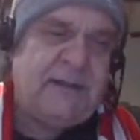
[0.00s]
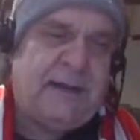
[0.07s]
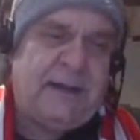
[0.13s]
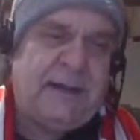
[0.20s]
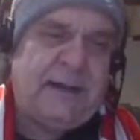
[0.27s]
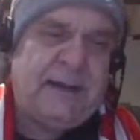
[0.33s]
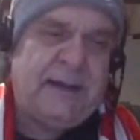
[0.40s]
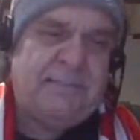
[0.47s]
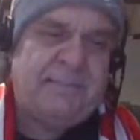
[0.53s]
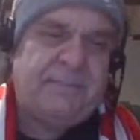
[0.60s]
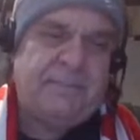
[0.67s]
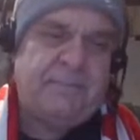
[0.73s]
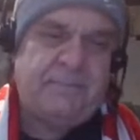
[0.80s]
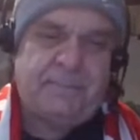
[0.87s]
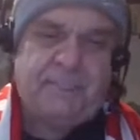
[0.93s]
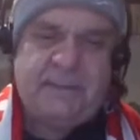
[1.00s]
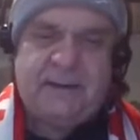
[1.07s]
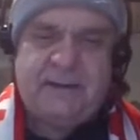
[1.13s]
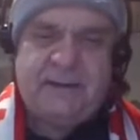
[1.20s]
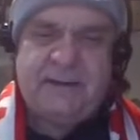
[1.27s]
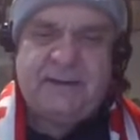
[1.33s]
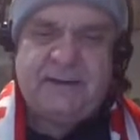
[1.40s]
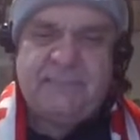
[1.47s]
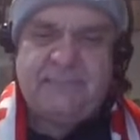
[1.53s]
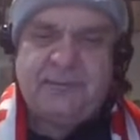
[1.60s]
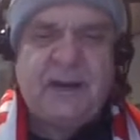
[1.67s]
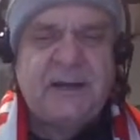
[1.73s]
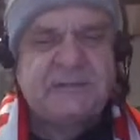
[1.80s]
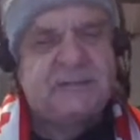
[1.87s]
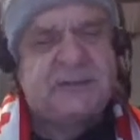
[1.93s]
And
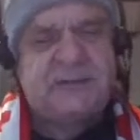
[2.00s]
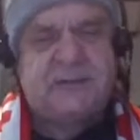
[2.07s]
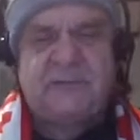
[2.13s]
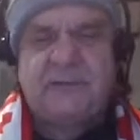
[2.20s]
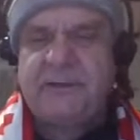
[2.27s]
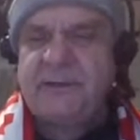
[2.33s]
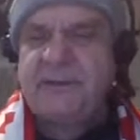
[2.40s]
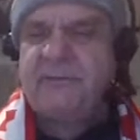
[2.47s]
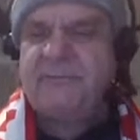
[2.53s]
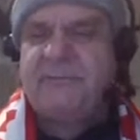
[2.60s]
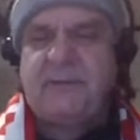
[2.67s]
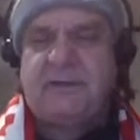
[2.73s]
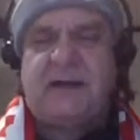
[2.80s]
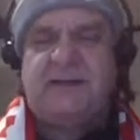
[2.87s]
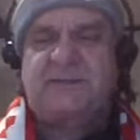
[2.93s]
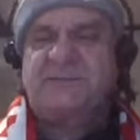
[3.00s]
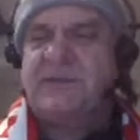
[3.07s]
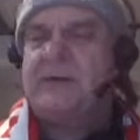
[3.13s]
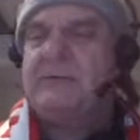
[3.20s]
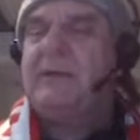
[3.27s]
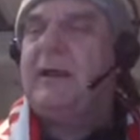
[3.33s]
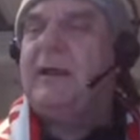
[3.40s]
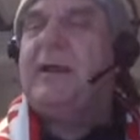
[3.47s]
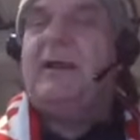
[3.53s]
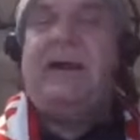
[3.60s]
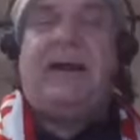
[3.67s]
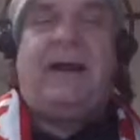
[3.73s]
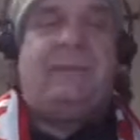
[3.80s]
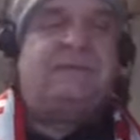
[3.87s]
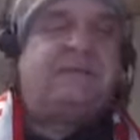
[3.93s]
PROG's looking really good long term.
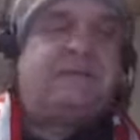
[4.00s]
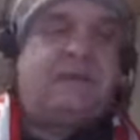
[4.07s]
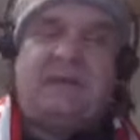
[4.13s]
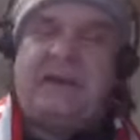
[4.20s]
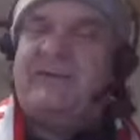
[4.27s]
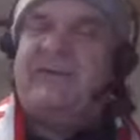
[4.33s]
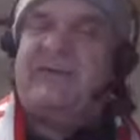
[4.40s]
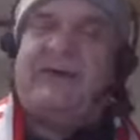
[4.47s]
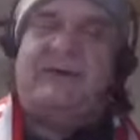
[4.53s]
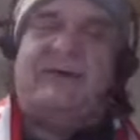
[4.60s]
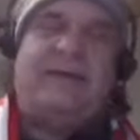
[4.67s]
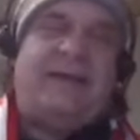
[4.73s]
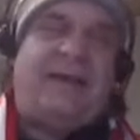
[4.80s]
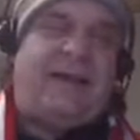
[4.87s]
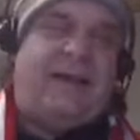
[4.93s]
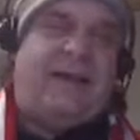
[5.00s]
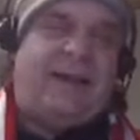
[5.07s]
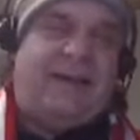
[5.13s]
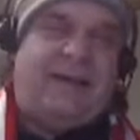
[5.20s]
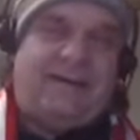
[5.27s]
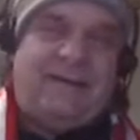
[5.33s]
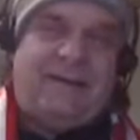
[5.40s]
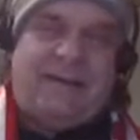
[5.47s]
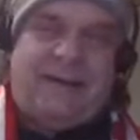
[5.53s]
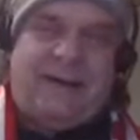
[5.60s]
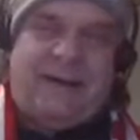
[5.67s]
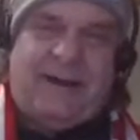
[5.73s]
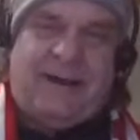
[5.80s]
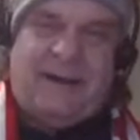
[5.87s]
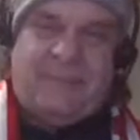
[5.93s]
I'm still loving it, and
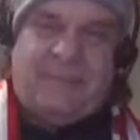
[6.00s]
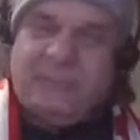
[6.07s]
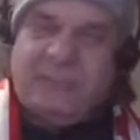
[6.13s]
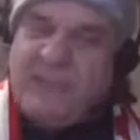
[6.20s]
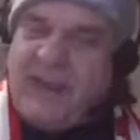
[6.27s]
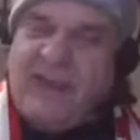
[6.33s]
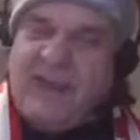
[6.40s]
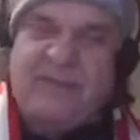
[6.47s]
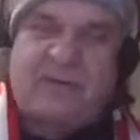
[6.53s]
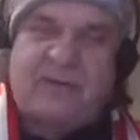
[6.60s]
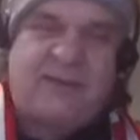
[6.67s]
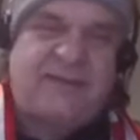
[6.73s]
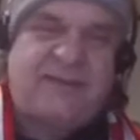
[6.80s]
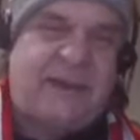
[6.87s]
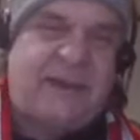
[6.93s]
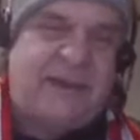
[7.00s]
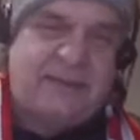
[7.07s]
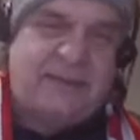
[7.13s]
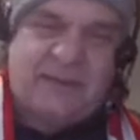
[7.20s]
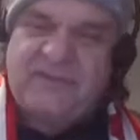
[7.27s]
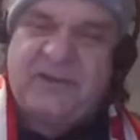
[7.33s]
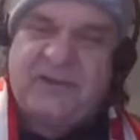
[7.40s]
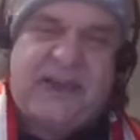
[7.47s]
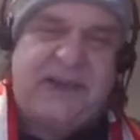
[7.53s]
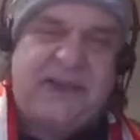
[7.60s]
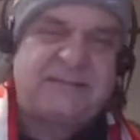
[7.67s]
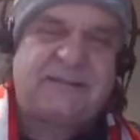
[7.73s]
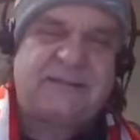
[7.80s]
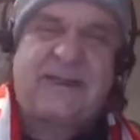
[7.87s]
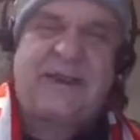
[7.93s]
have a great day. Love you
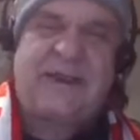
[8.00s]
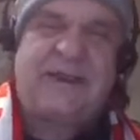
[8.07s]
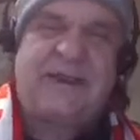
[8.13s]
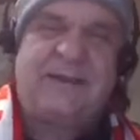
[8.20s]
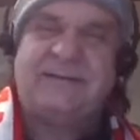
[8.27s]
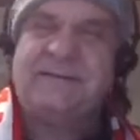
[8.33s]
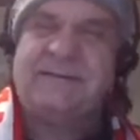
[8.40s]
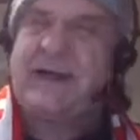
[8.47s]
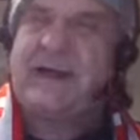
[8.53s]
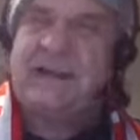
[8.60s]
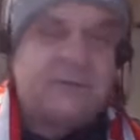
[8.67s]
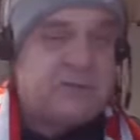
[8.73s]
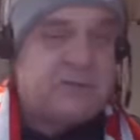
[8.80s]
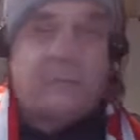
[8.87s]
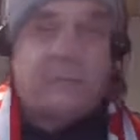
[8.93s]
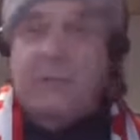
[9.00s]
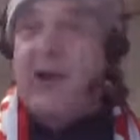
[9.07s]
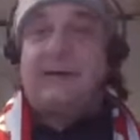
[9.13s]
guys, and let's go PROG.